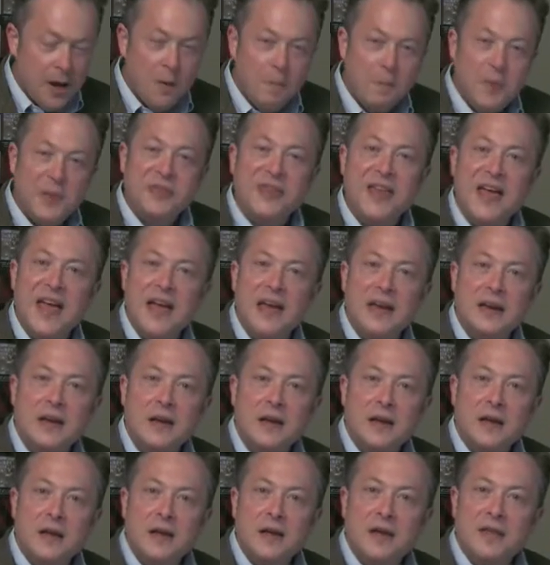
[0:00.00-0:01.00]
But then
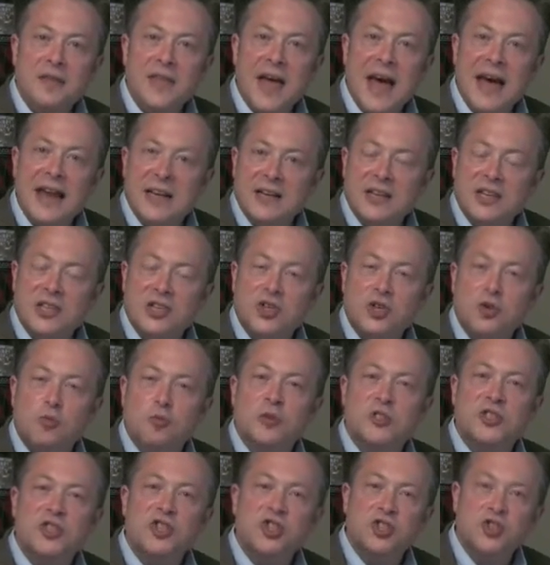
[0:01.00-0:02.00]
that edition
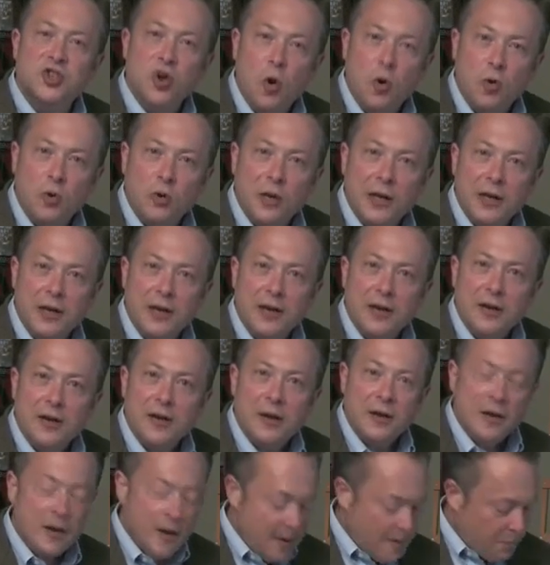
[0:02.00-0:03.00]
was stolen,
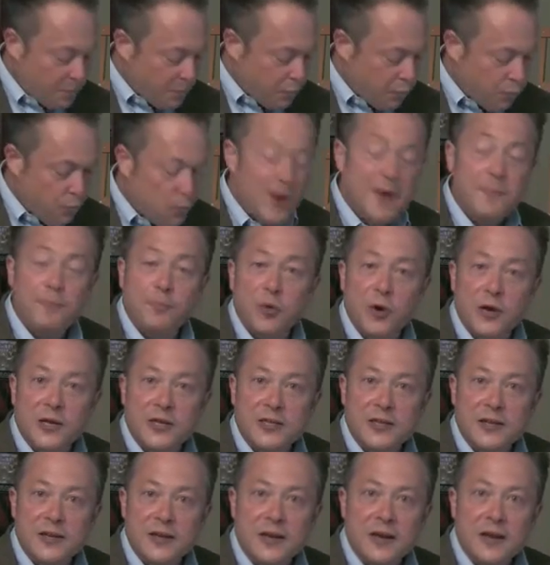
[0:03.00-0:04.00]

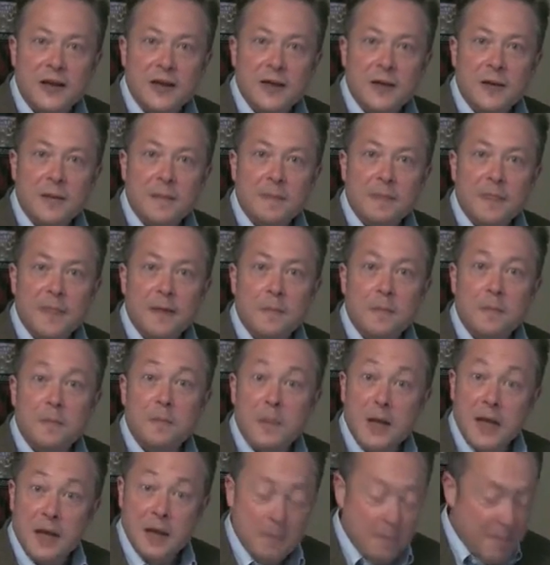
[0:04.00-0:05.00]
reprinted
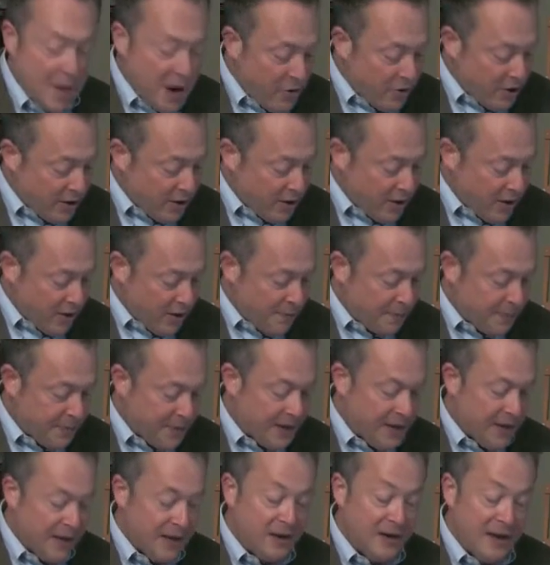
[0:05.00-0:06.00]
in America
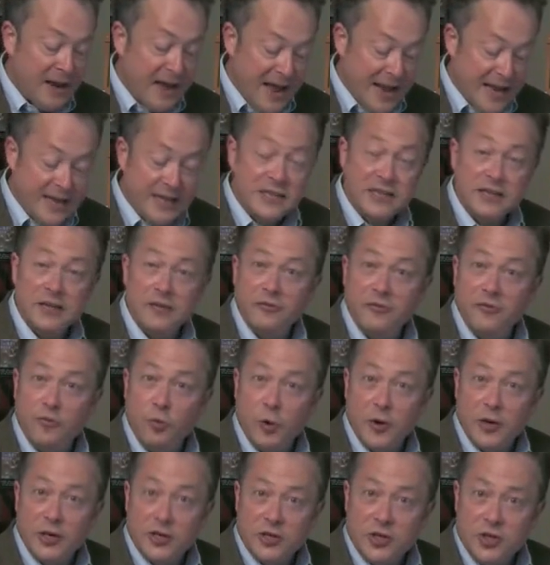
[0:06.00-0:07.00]
in
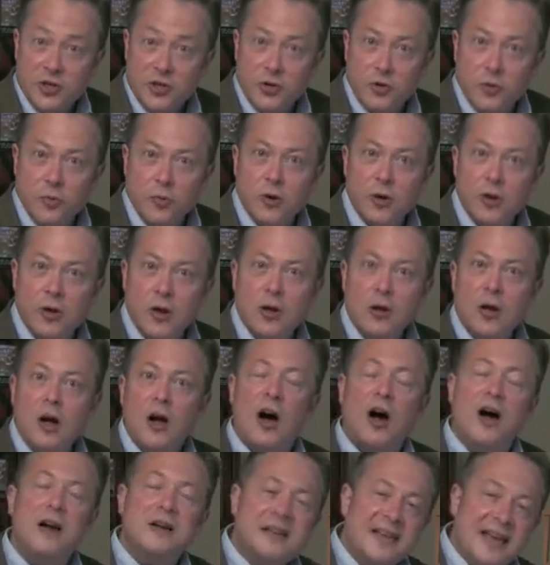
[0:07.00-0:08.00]
1842.
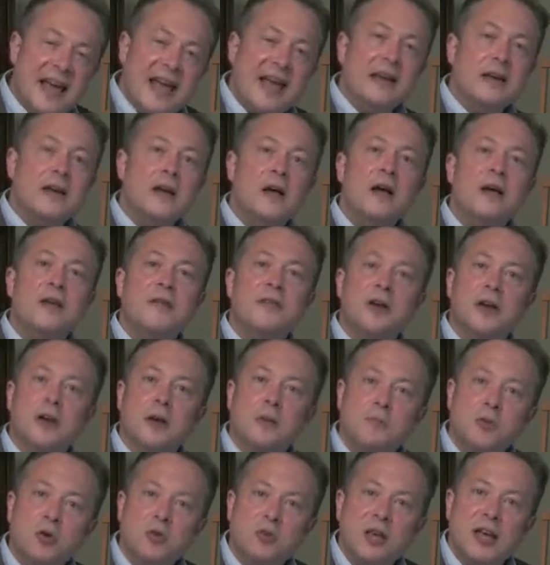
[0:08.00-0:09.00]
Again, the
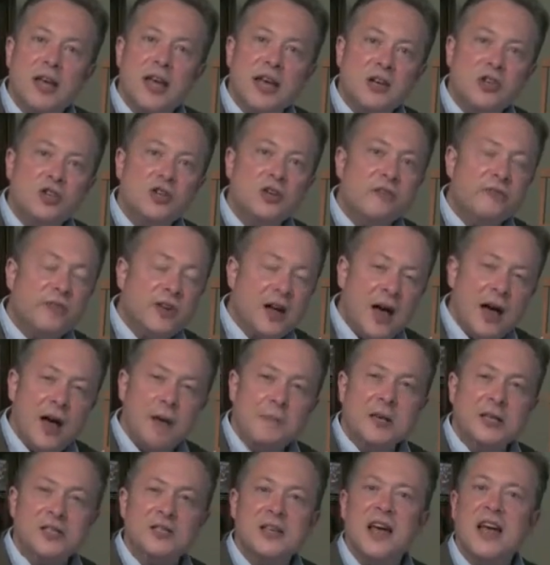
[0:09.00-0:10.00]
communication of
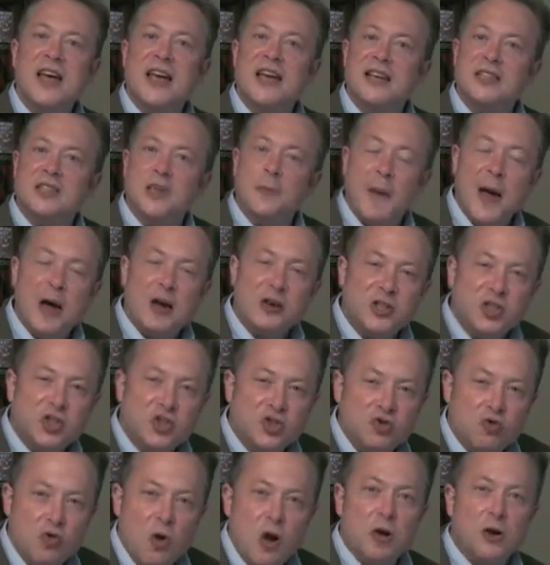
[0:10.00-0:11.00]
comics is about a
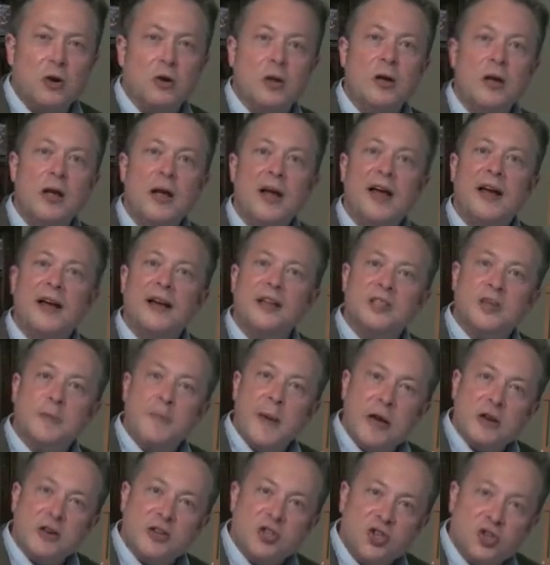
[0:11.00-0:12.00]
struggle. It's
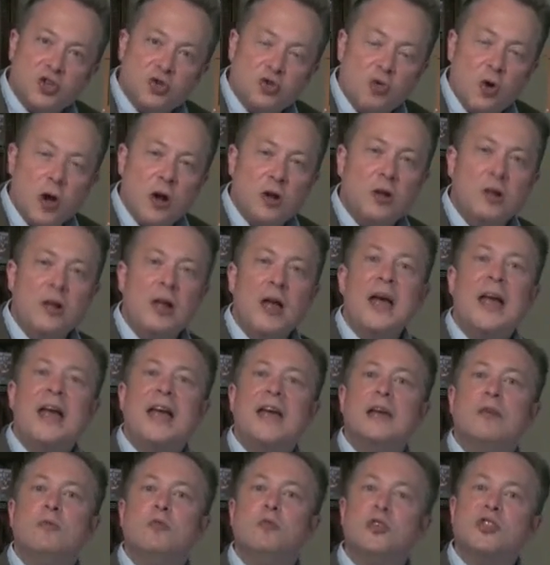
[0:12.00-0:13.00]
about a struggle
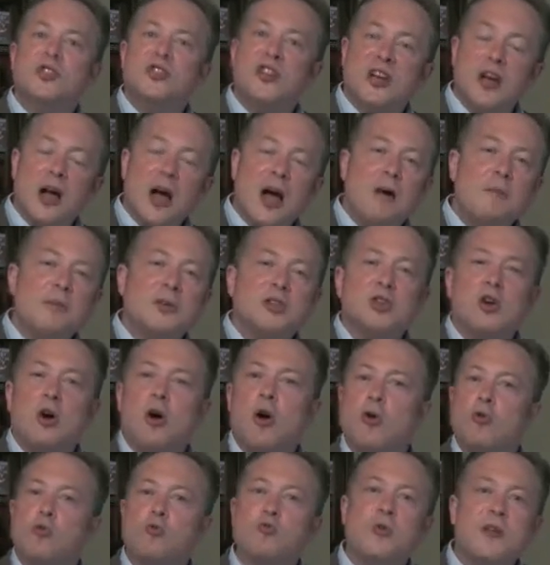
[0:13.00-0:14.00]
in which the comics
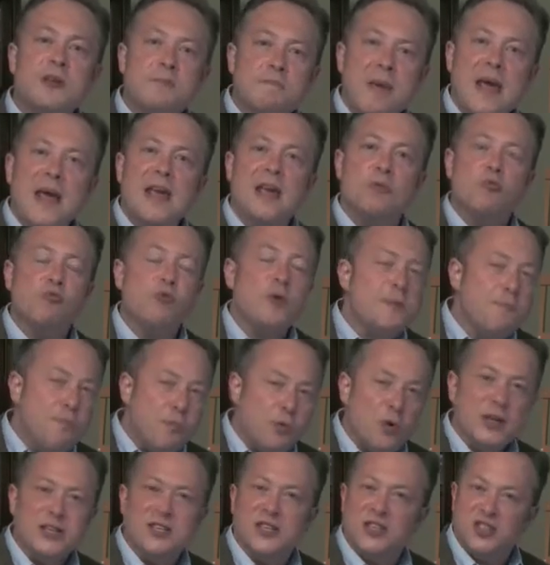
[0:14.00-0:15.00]
are remade,
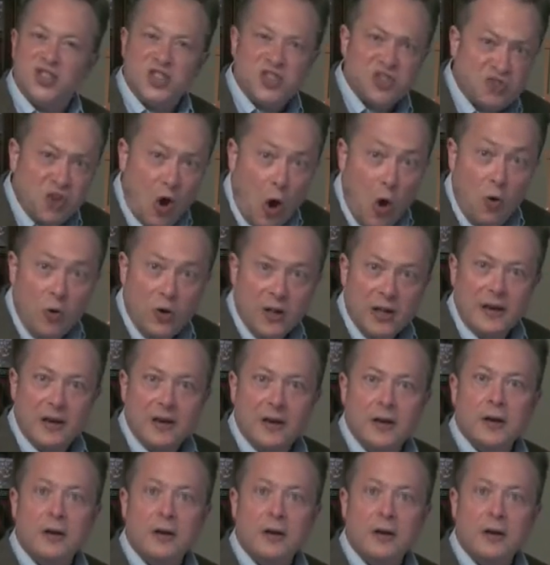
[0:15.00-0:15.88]
reprinted, stolen,